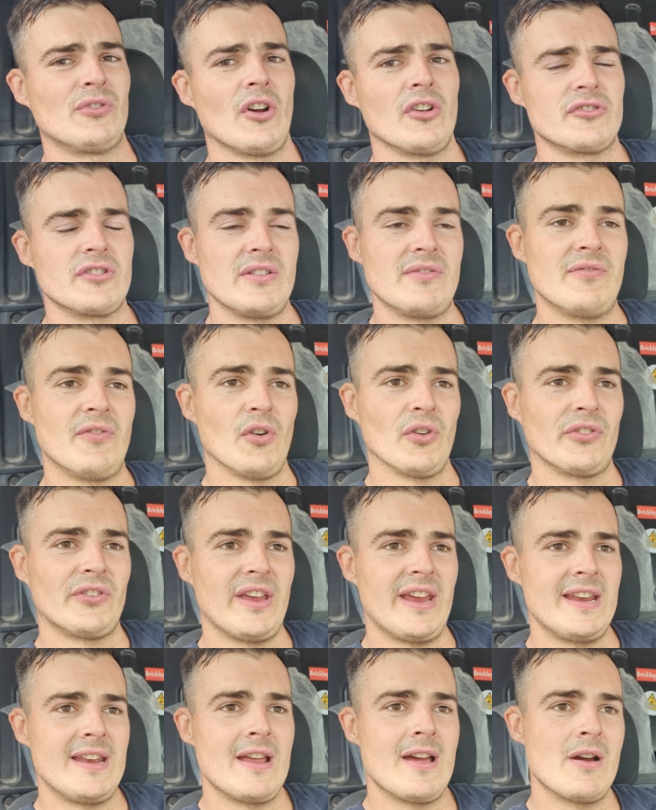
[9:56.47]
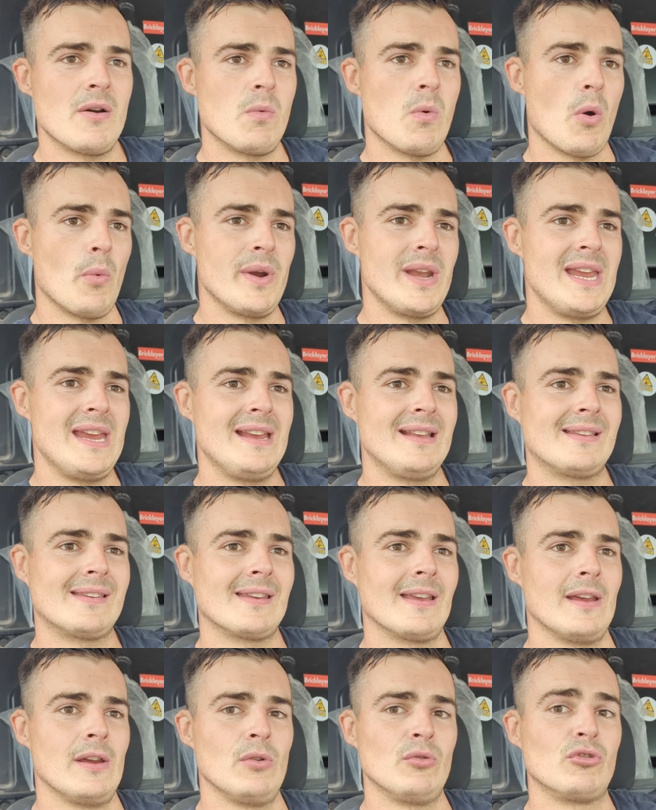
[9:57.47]
dodgy footing. What we need
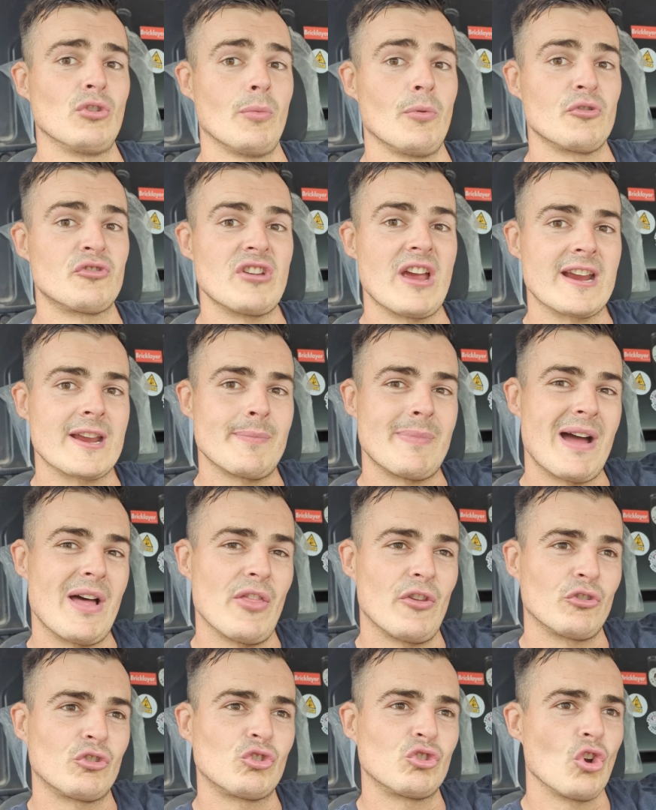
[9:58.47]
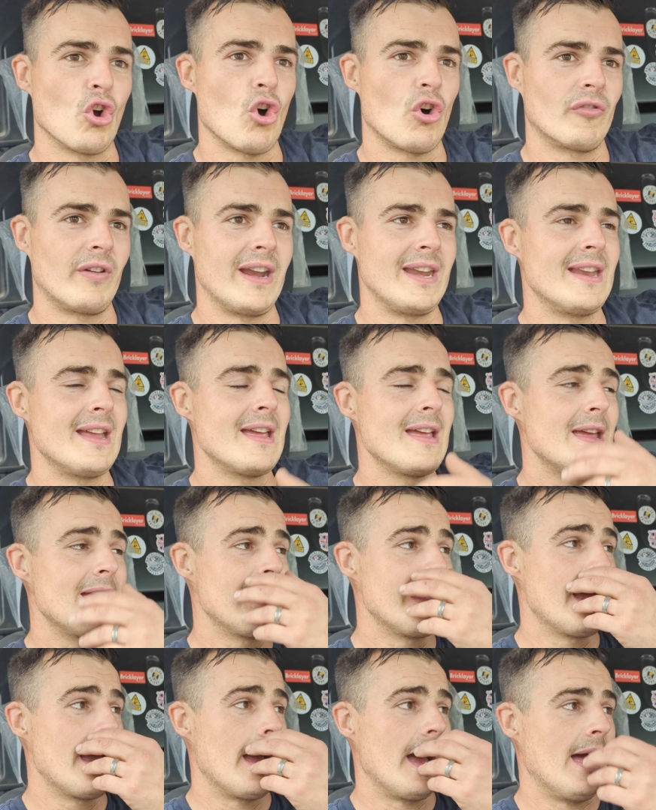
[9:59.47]
to double check about the shoring.
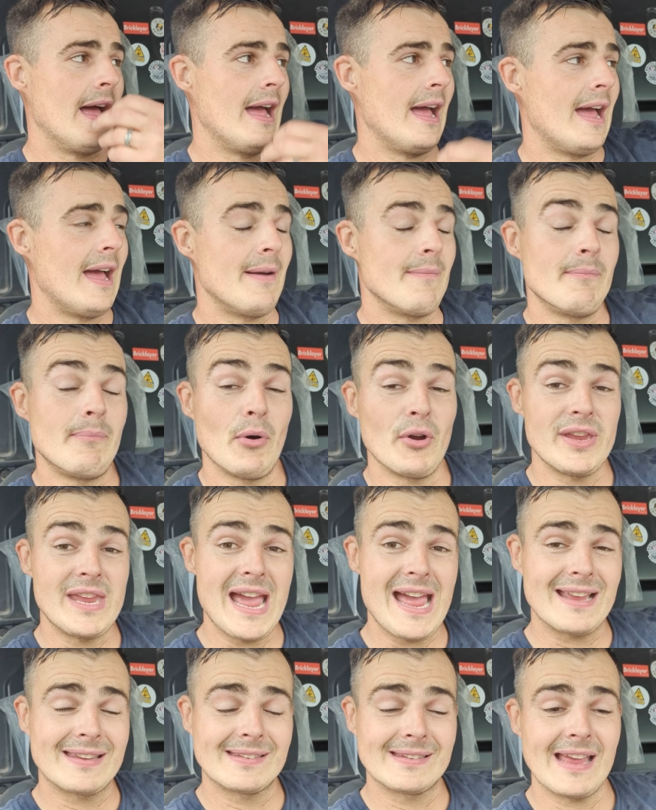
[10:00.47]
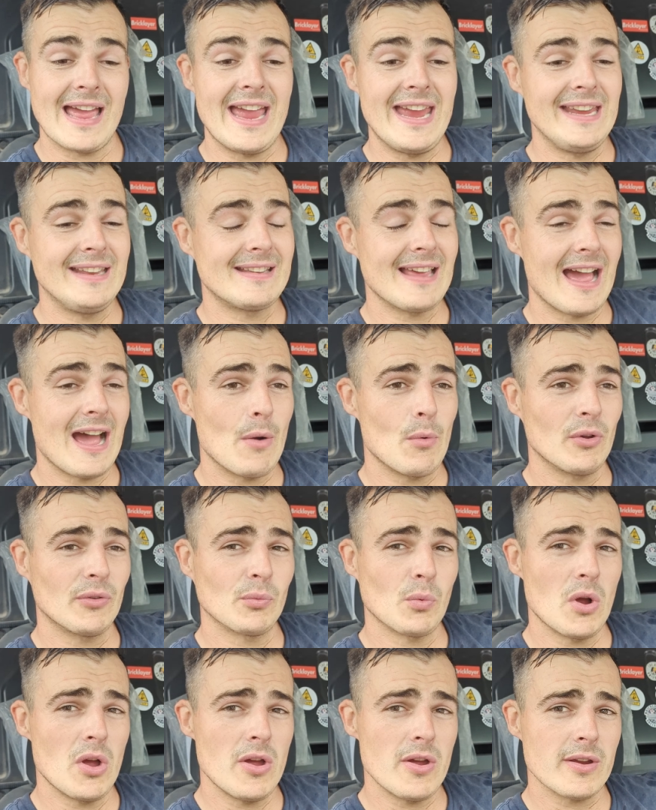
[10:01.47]
But yes, 8
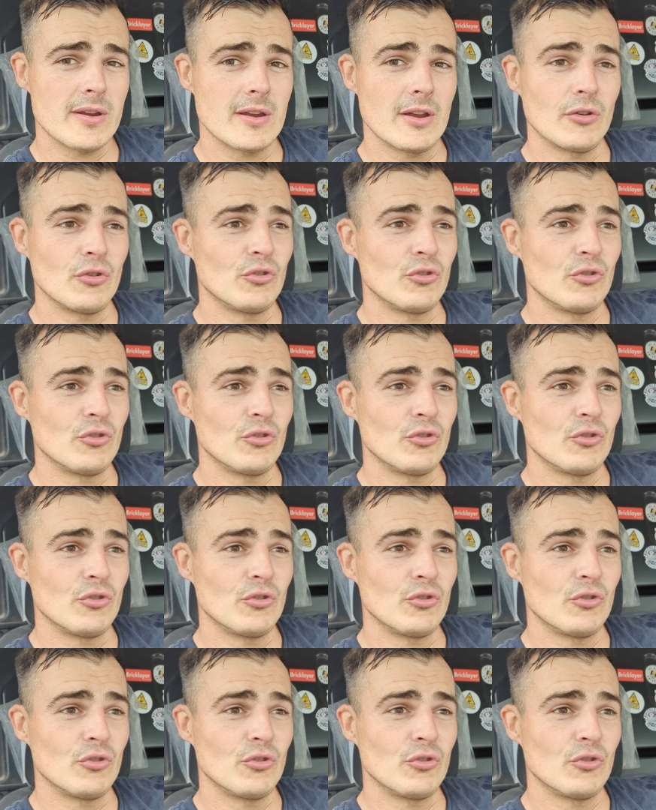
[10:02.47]
hours work,